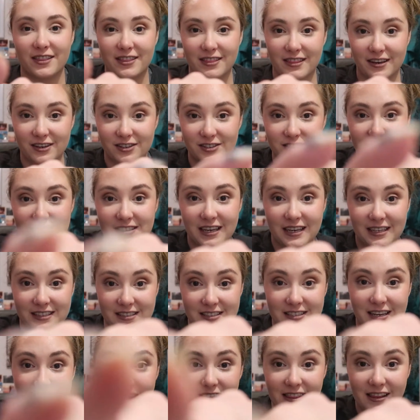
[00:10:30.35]
there's
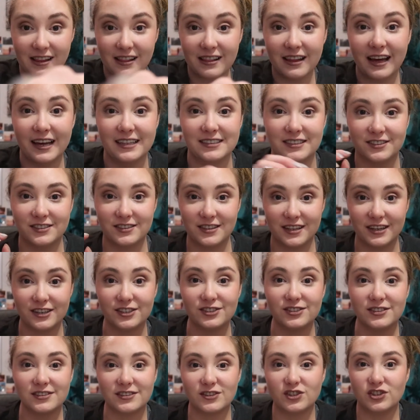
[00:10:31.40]
inside the lens,
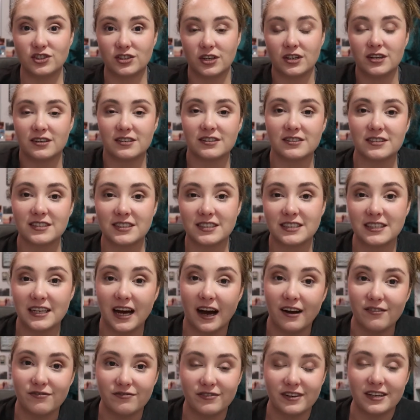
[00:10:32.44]
there's dirt and
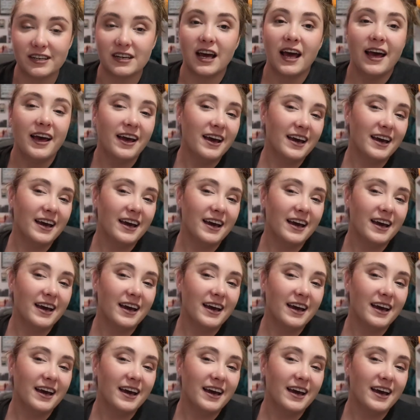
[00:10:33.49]
stuff, and